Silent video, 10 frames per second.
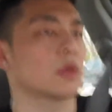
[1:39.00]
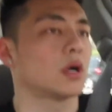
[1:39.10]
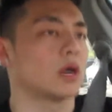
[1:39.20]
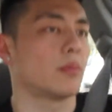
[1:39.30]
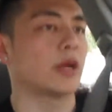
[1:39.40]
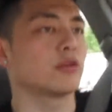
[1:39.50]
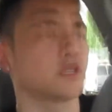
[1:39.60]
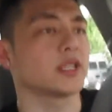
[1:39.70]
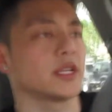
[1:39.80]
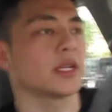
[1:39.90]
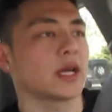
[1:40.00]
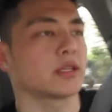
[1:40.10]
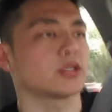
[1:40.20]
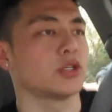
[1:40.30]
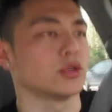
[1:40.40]
I usually like
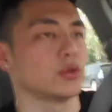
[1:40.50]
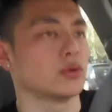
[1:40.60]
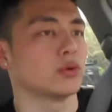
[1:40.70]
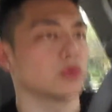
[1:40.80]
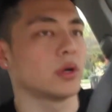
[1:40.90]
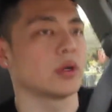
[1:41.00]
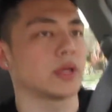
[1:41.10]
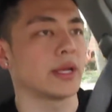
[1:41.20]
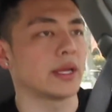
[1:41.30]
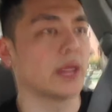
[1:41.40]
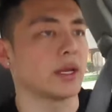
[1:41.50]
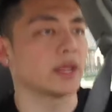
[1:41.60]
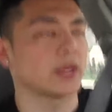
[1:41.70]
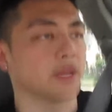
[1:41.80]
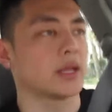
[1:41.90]
to
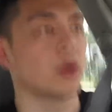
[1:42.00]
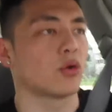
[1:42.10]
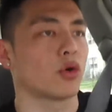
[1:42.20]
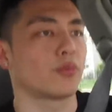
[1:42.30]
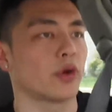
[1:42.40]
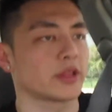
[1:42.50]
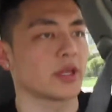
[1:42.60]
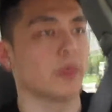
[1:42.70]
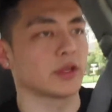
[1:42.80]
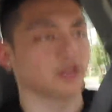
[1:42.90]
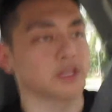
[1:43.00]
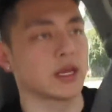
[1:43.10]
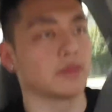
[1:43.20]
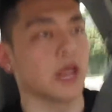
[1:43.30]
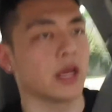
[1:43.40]
incorporate them on the
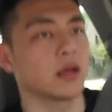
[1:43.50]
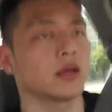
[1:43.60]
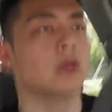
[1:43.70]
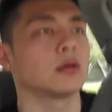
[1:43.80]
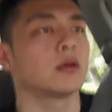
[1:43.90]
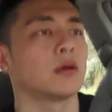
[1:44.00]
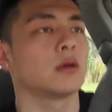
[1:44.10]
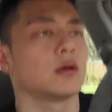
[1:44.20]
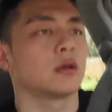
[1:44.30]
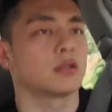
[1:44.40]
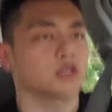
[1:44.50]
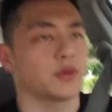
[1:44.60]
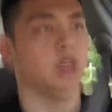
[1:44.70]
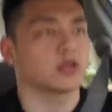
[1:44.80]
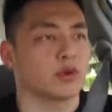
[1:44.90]
same day, just
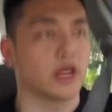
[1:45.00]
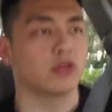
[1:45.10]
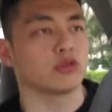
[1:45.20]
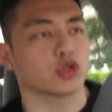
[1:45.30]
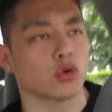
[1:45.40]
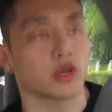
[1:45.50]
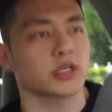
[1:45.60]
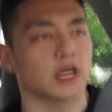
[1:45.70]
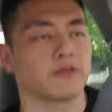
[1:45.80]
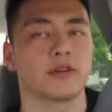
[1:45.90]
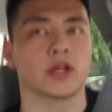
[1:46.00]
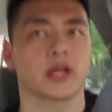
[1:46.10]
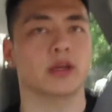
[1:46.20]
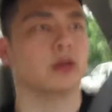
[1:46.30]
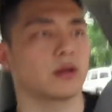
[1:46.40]
because when I do shoulders, I feel
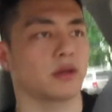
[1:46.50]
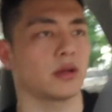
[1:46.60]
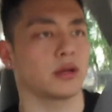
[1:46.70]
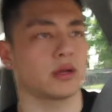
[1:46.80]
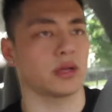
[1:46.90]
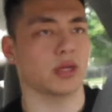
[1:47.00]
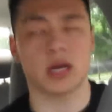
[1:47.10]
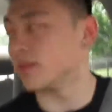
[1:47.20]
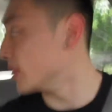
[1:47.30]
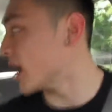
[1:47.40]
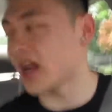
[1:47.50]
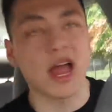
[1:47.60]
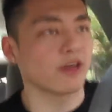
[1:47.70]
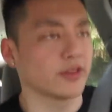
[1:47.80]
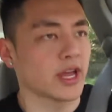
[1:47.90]
like I'm not
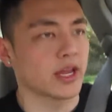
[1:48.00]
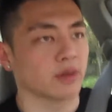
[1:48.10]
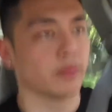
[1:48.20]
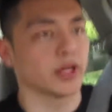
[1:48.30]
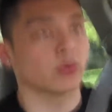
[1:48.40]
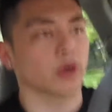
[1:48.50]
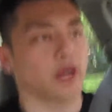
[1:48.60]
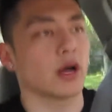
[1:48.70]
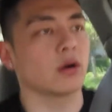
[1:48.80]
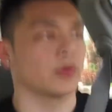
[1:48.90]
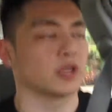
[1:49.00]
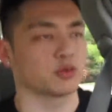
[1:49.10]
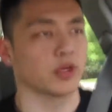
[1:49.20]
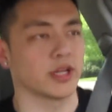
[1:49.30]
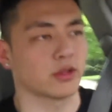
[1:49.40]
having a complete workout, because
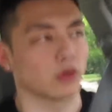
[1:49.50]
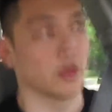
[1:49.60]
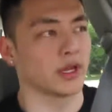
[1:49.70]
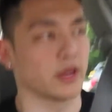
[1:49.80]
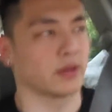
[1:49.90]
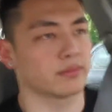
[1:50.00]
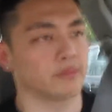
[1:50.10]
really the only,